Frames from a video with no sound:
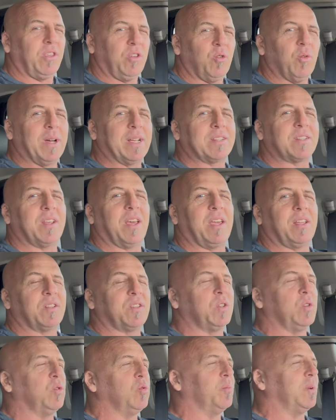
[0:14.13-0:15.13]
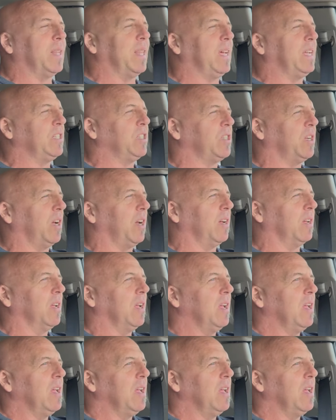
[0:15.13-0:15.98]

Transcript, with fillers: U S A to Malaysia.